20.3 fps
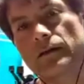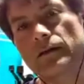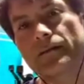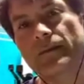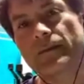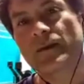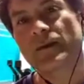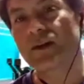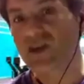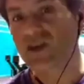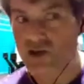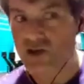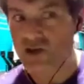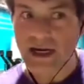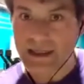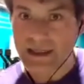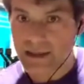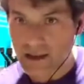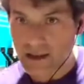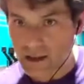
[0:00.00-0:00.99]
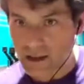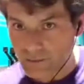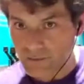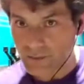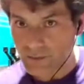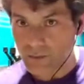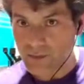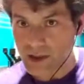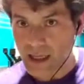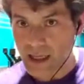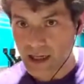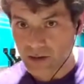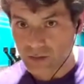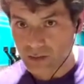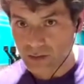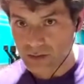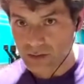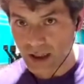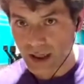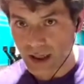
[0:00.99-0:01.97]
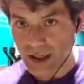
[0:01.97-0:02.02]
distracting them from the actual
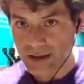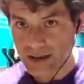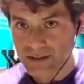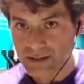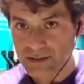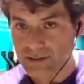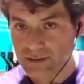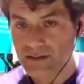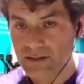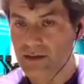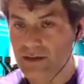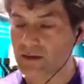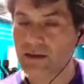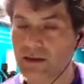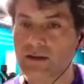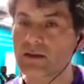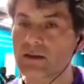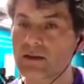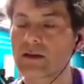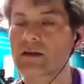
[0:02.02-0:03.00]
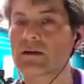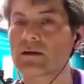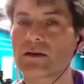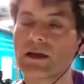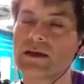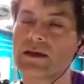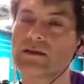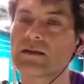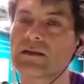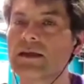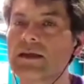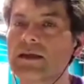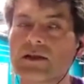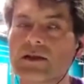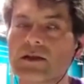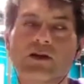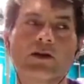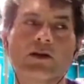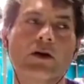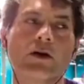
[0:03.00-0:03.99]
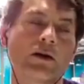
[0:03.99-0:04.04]
task. Like, these things are
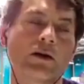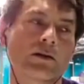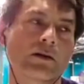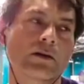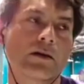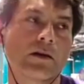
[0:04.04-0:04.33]
not,